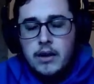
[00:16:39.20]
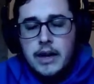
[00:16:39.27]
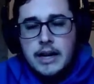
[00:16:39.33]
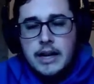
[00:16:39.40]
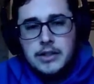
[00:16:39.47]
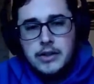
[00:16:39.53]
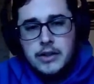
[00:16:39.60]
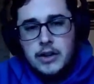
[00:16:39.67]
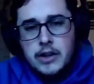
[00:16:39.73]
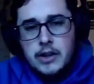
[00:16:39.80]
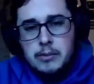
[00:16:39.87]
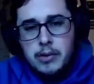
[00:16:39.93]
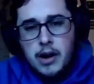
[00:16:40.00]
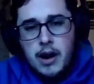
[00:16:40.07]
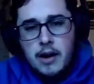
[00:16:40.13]
Okay, so the
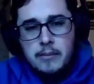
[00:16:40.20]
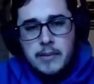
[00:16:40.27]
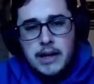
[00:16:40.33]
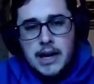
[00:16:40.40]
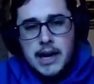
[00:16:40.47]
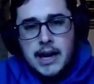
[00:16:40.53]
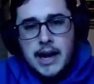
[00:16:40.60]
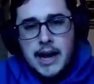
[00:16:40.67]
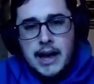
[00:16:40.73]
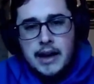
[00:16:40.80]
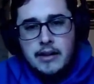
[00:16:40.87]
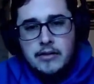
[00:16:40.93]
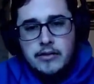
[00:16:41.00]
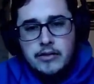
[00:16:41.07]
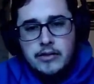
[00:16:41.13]
only problem that I
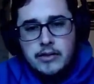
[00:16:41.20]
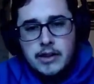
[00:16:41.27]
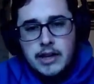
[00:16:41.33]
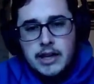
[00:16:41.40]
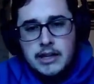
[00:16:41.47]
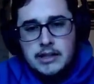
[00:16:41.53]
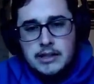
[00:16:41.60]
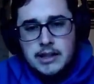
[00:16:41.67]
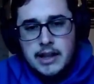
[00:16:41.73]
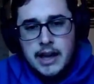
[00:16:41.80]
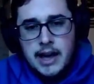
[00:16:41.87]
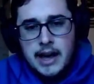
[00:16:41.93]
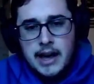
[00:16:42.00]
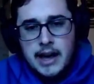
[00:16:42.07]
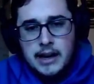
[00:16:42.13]
have is
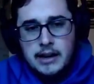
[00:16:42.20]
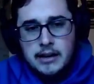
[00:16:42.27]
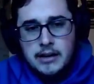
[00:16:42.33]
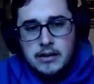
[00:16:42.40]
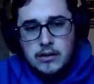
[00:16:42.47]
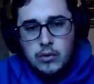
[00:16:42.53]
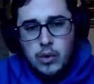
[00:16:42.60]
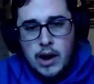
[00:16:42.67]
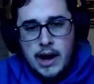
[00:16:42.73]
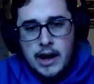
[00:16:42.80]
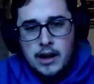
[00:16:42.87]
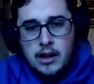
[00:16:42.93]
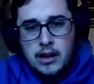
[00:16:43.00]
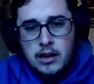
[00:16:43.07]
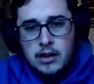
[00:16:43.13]
that
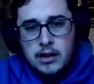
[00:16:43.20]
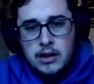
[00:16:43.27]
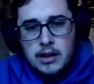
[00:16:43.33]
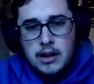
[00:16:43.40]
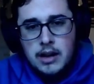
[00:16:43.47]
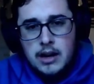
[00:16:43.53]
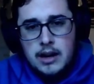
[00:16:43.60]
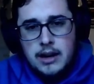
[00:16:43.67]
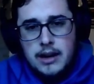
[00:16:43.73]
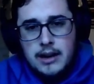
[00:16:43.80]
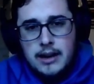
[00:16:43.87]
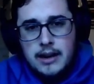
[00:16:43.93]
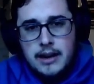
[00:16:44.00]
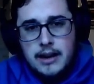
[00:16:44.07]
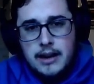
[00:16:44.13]
while
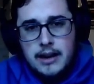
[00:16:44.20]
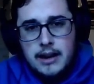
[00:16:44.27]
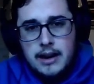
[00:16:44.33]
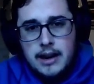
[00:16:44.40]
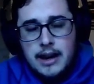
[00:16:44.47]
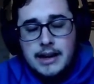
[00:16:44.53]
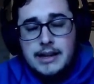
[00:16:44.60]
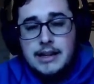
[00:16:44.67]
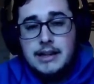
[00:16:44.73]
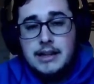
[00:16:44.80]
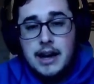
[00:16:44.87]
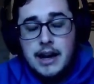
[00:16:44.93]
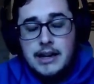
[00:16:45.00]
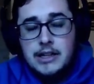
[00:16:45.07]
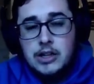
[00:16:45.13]

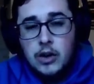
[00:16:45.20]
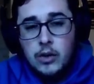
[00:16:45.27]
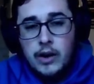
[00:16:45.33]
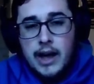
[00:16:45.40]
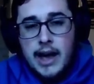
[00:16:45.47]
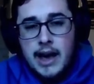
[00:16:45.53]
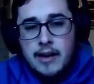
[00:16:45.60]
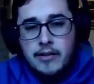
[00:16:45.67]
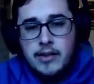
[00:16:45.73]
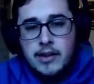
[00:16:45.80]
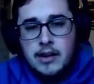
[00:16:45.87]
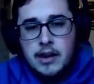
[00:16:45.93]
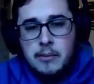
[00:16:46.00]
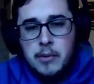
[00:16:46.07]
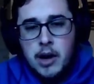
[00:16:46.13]
I don't have
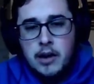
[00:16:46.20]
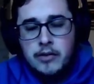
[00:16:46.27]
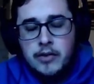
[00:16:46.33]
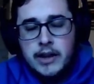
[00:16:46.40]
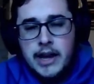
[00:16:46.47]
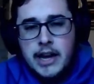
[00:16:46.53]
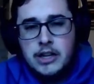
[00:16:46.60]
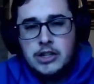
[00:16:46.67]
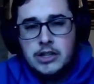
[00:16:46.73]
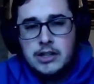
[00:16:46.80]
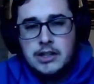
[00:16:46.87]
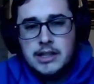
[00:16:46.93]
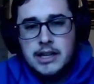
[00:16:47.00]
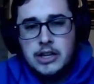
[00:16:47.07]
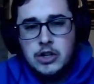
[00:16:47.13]
a
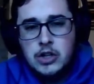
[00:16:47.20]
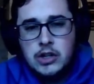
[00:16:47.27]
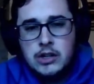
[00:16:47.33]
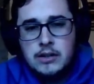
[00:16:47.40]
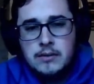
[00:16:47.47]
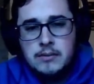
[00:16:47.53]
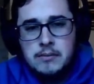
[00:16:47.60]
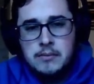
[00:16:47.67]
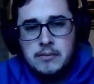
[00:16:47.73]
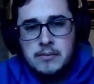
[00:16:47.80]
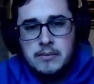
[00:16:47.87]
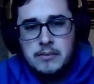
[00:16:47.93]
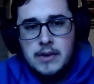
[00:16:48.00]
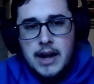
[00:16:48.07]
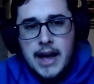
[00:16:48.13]
modification station
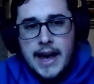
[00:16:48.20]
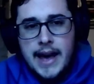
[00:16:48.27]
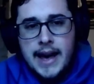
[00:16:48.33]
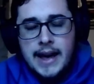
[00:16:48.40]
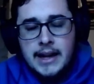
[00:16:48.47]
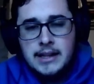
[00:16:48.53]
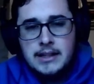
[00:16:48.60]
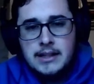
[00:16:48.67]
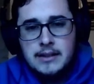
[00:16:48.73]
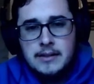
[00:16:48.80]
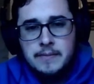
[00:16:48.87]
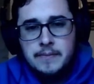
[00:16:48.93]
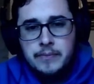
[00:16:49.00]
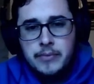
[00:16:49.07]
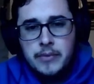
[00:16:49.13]
at
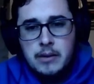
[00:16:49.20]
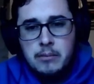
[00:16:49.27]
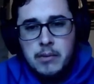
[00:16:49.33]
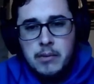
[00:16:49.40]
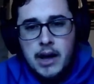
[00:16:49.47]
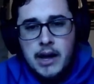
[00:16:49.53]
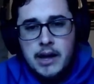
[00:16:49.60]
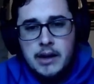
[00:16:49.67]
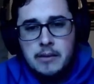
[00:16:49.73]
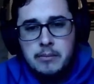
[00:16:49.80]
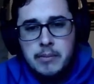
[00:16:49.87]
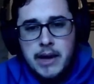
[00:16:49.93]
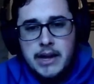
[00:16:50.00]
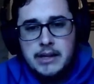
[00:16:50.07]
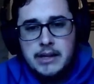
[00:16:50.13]
my
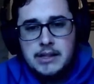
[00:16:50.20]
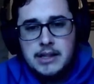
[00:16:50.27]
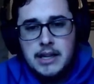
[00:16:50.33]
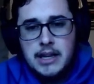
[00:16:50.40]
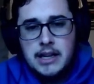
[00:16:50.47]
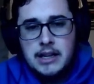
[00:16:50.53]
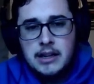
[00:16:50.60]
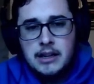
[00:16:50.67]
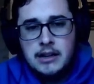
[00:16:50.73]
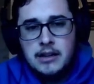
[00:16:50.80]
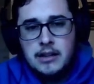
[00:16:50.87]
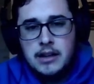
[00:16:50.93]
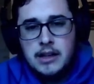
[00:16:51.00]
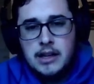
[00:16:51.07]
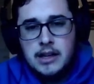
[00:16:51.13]
base in
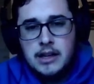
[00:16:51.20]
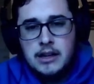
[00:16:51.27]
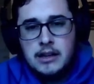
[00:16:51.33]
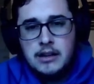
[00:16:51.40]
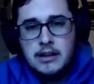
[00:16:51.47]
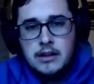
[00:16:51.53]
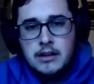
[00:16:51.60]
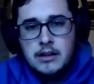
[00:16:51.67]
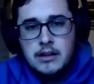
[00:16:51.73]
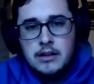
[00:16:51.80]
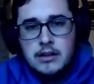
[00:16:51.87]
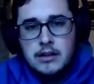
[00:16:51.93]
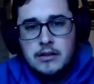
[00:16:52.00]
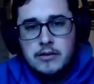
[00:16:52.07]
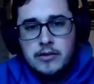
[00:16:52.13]
the
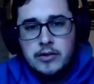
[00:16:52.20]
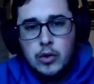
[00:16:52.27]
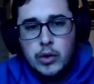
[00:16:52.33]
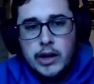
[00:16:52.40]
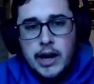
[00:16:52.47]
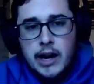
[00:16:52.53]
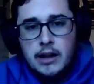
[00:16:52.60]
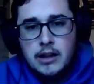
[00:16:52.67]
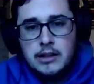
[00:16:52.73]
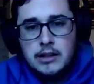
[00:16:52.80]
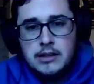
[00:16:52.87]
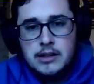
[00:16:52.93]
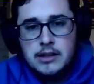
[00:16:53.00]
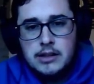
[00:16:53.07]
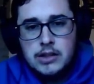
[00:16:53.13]
floating
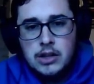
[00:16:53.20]
islands.